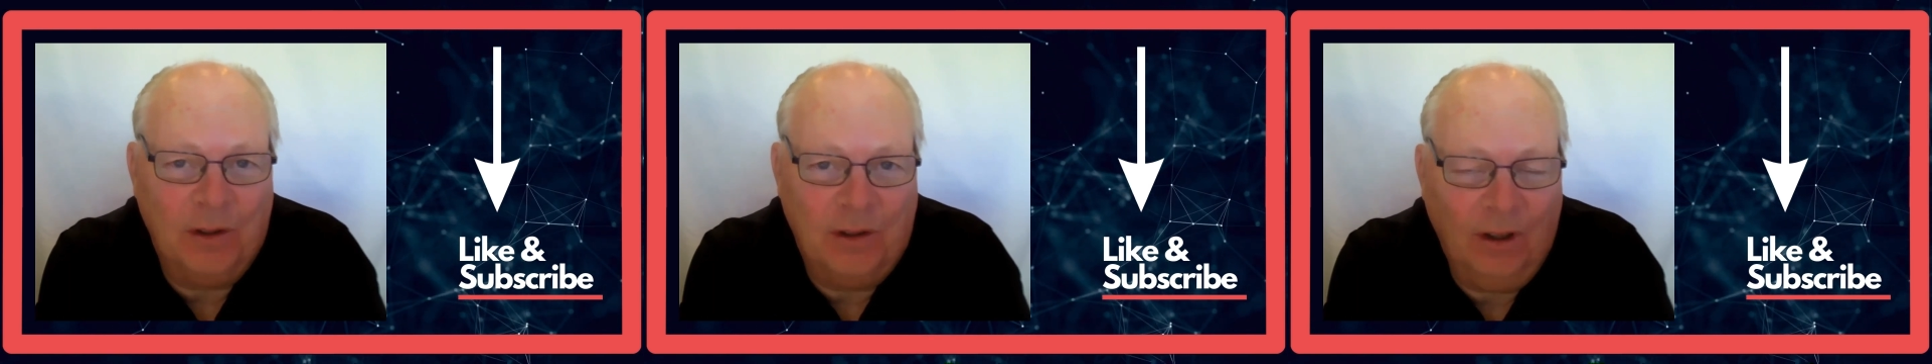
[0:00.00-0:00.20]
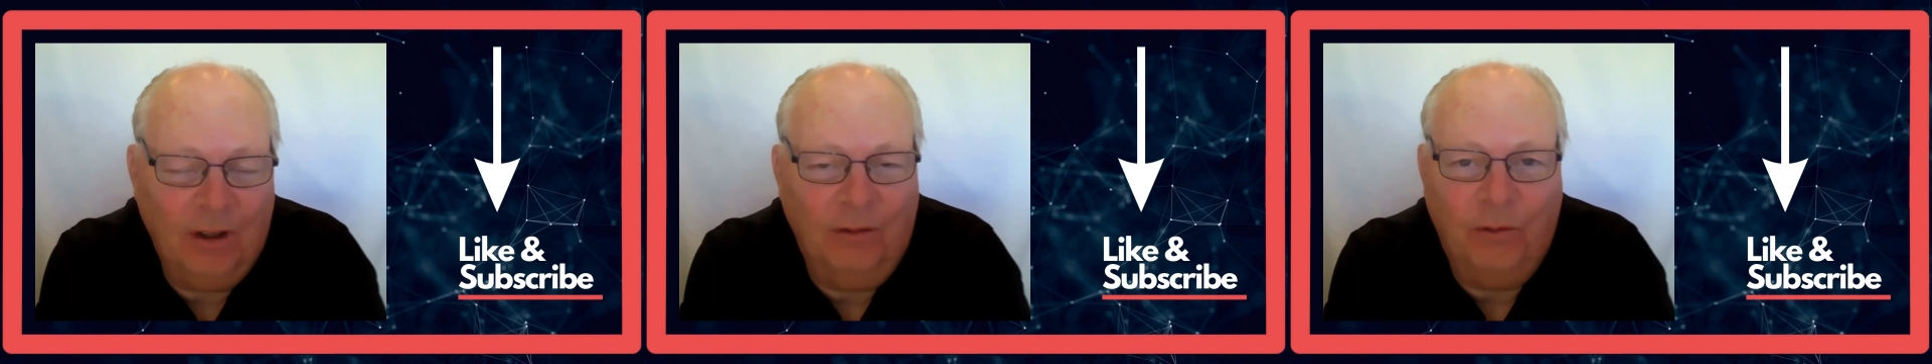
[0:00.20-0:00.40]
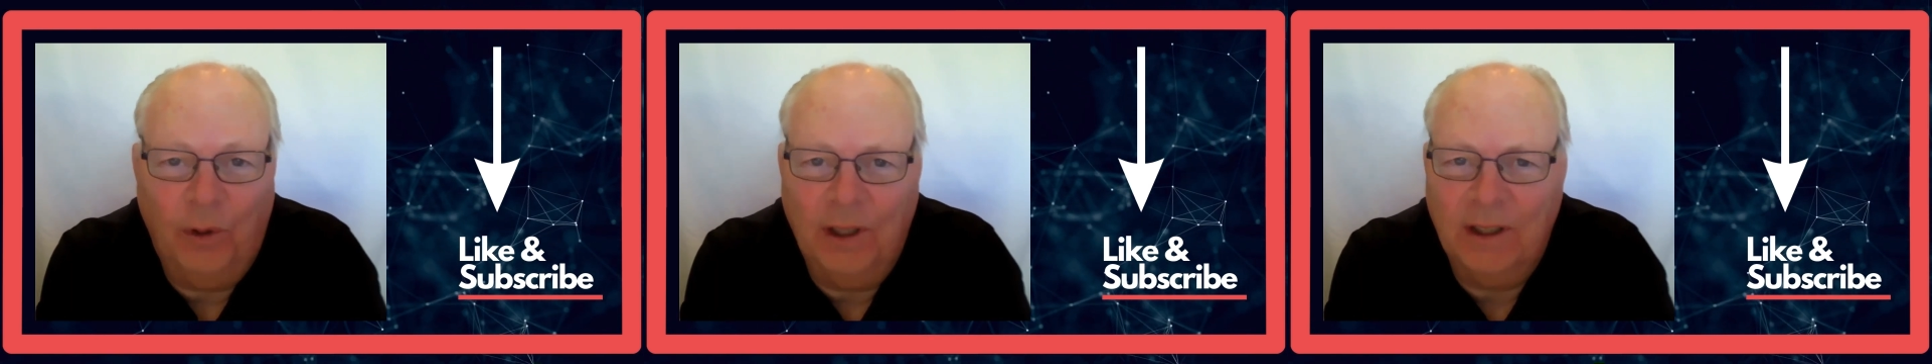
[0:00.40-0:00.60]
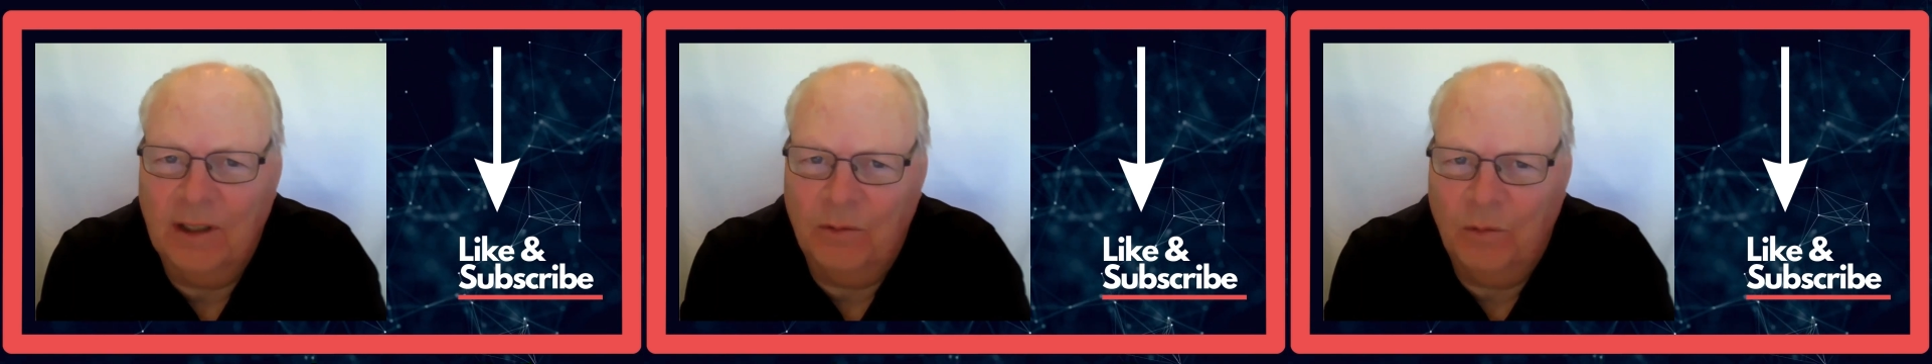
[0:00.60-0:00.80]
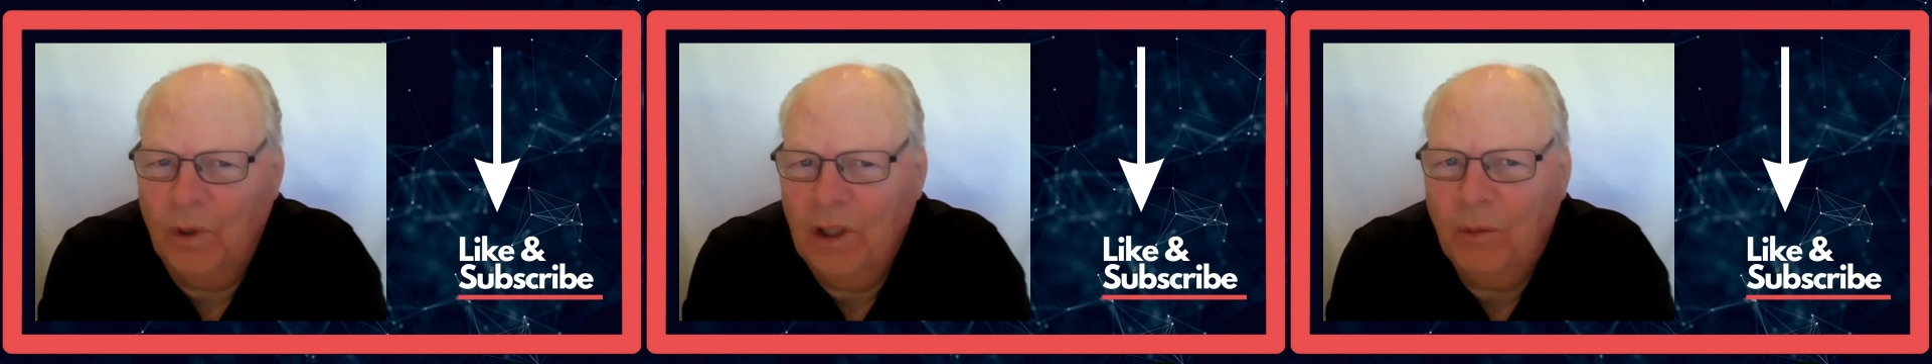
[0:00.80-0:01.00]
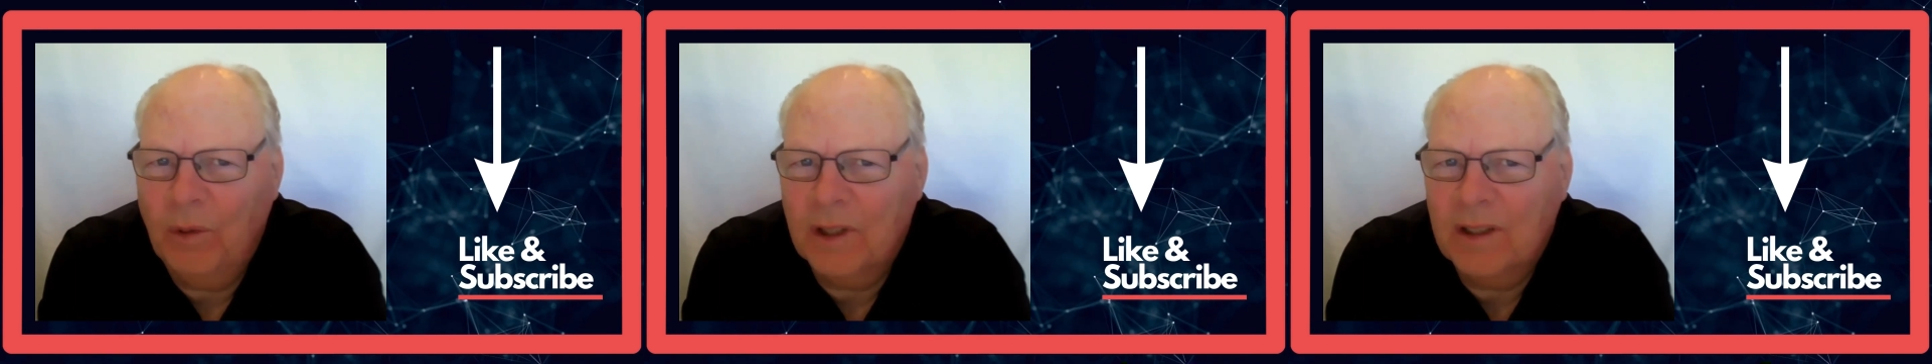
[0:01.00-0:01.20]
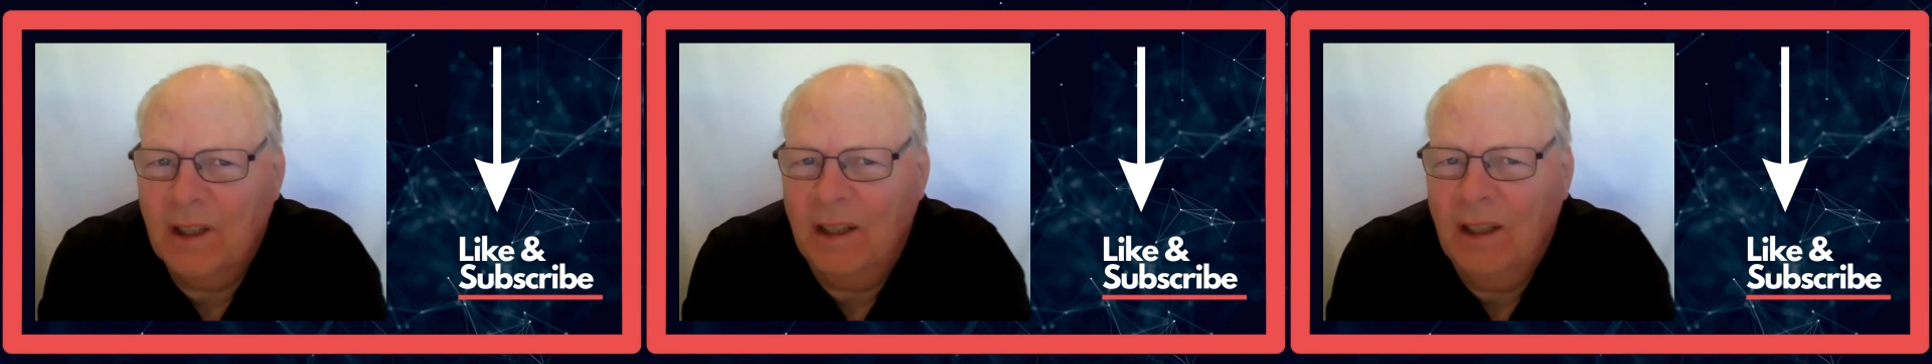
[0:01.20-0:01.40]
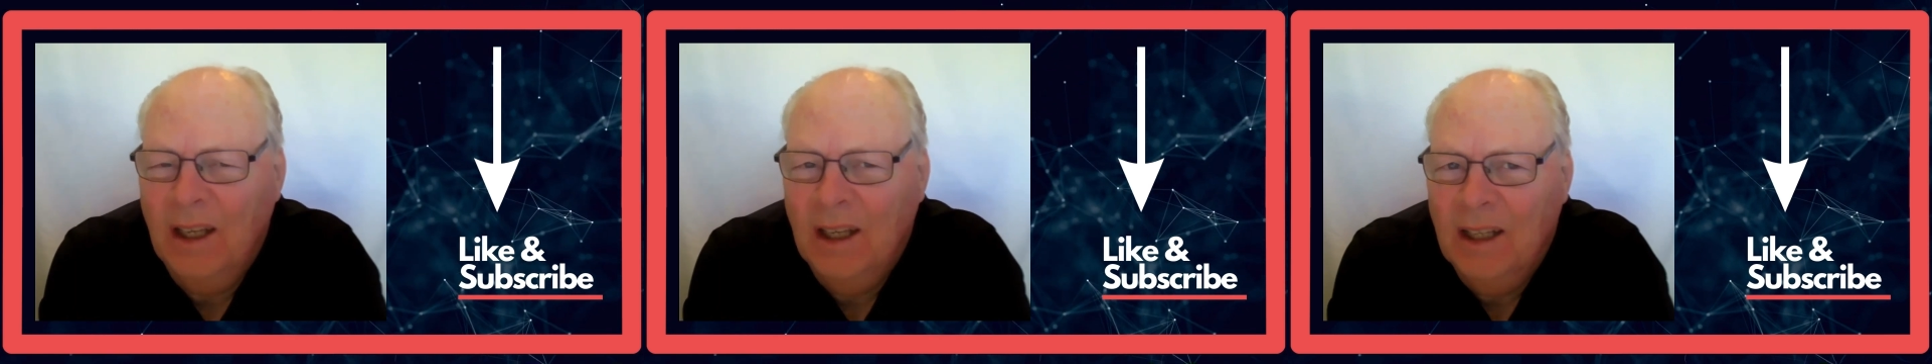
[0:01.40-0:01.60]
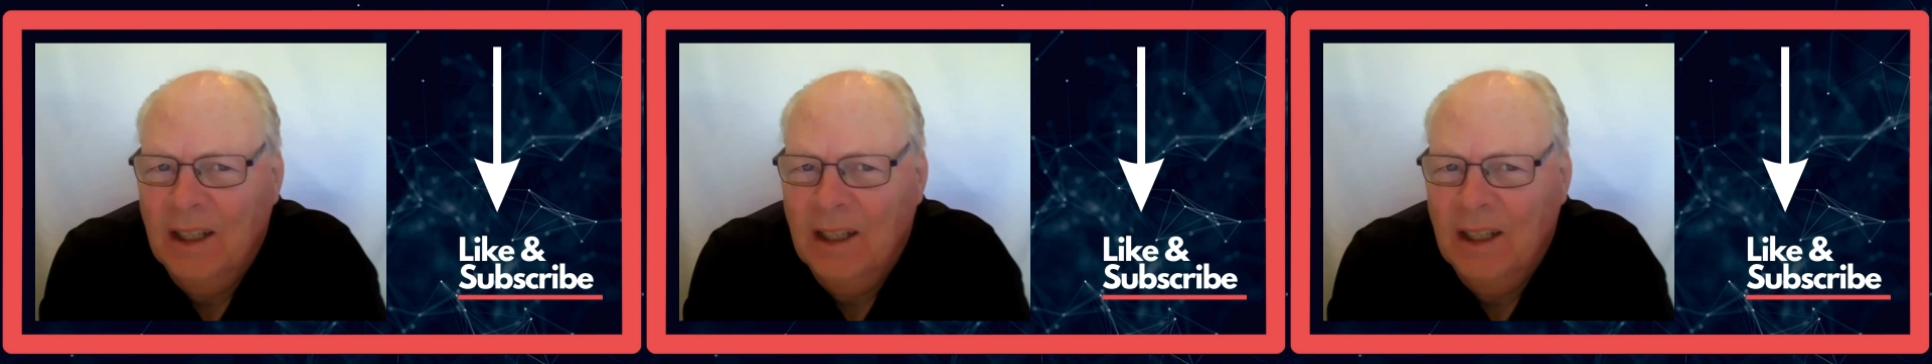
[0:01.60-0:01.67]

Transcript: was looking for. And he says, well, you know what, son?